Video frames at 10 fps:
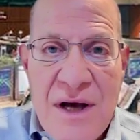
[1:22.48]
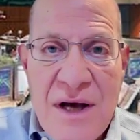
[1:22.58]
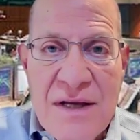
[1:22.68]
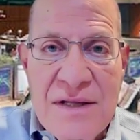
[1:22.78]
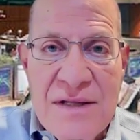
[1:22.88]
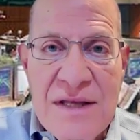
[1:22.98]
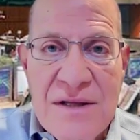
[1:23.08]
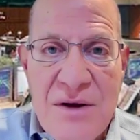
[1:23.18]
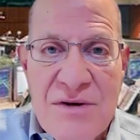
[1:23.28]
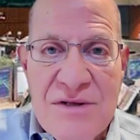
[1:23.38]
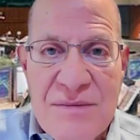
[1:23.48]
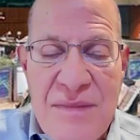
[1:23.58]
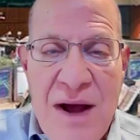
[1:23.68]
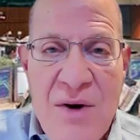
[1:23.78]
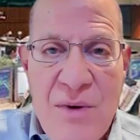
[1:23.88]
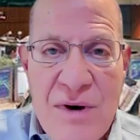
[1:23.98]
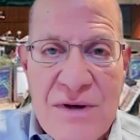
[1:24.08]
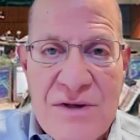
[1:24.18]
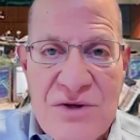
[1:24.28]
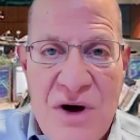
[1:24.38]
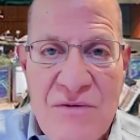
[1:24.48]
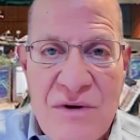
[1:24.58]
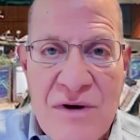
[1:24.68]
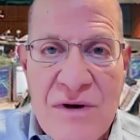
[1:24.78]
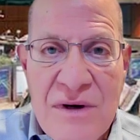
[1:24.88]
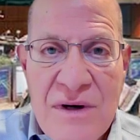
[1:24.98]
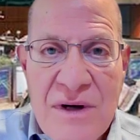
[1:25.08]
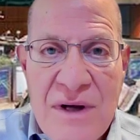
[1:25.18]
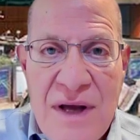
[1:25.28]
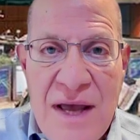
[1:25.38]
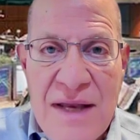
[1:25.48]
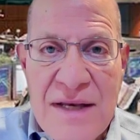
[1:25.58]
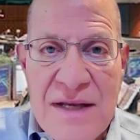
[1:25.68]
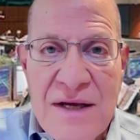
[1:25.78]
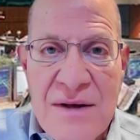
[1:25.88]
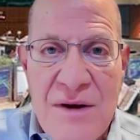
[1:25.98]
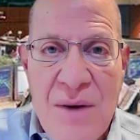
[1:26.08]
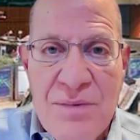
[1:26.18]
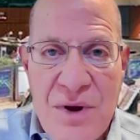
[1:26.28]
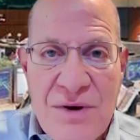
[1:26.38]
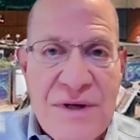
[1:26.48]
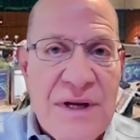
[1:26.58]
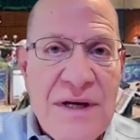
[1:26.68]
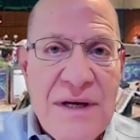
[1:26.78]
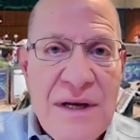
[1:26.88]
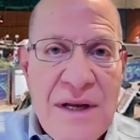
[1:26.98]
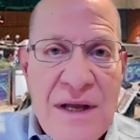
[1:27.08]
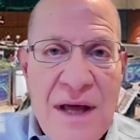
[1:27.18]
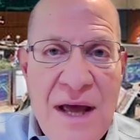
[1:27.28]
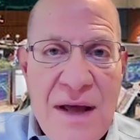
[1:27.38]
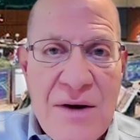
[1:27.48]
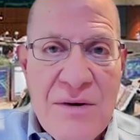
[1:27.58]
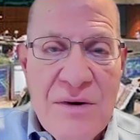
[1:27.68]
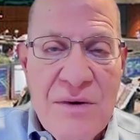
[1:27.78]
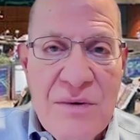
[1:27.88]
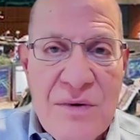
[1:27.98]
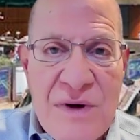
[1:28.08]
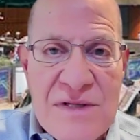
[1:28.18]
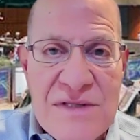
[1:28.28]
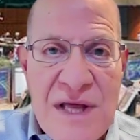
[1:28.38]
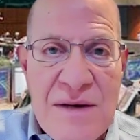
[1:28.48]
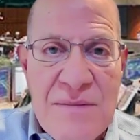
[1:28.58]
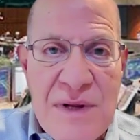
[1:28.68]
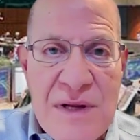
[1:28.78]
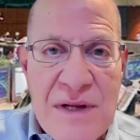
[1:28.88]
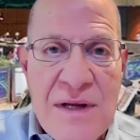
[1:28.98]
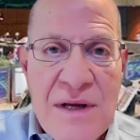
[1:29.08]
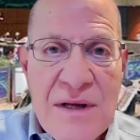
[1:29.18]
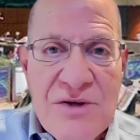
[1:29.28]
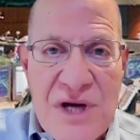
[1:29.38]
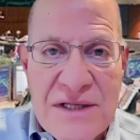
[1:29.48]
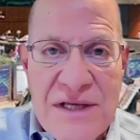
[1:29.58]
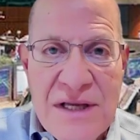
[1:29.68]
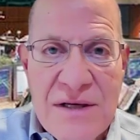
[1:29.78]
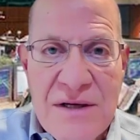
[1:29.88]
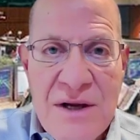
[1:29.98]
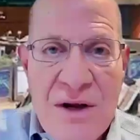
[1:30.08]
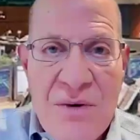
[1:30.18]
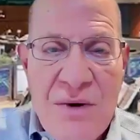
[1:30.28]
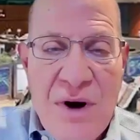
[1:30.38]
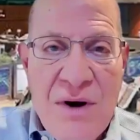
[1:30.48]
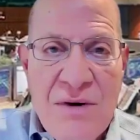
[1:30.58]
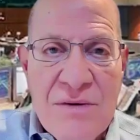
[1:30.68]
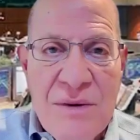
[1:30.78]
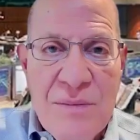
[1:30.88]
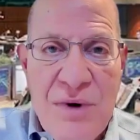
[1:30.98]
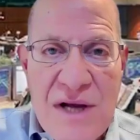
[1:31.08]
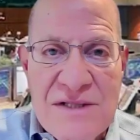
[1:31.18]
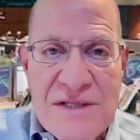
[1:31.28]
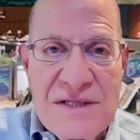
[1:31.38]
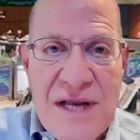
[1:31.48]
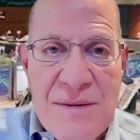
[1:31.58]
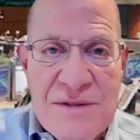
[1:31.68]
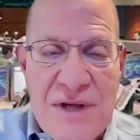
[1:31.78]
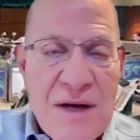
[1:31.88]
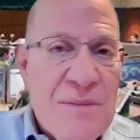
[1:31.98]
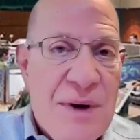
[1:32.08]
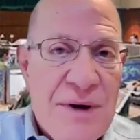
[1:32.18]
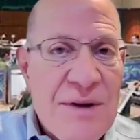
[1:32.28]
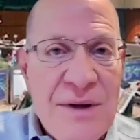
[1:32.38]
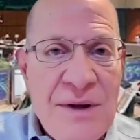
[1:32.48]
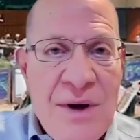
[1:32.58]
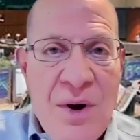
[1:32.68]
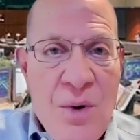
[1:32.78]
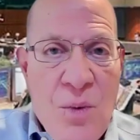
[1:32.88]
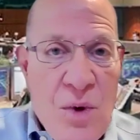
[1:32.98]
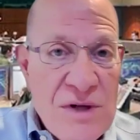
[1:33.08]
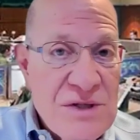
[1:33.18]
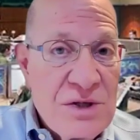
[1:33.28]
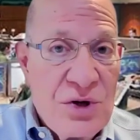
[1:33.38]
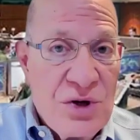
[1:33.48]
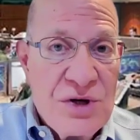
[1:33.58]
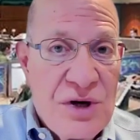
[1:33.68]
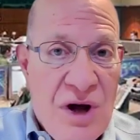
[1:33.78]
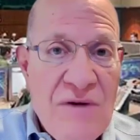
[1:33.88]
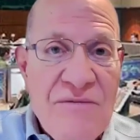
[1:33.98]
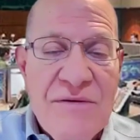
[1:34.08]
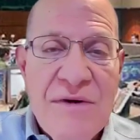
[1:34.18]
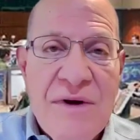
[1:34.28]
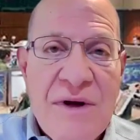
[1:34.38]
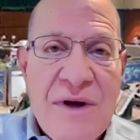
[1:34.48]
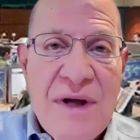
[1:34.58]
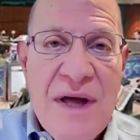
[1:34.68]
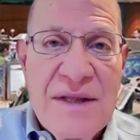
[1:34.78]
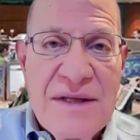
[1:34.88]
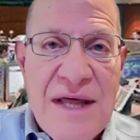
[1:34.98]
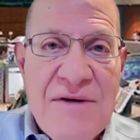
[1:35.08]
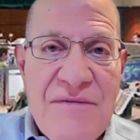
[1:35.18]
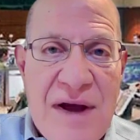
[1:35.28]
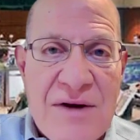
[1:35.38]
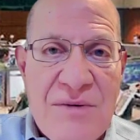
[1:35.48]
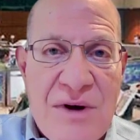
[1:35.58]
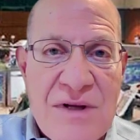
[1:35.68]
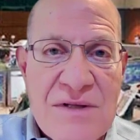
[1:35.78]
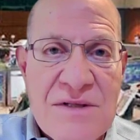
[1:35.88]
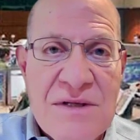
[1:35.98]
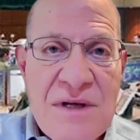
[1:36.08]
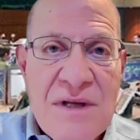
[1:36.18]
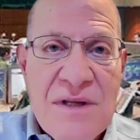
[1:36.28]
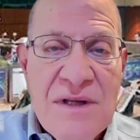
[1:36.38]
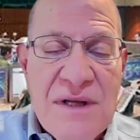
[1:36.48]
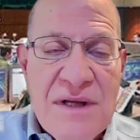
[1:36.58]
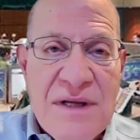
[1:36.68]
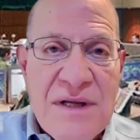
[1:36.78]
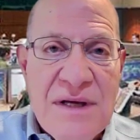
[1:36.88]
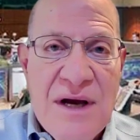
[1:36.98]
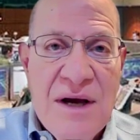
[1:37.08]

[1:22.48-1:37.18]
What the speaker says: He then loaded some malware in the software, and he uploaded it and requested that it be checked in. Well, the process at Amazon apparently wasn't good enough, and the net effect was the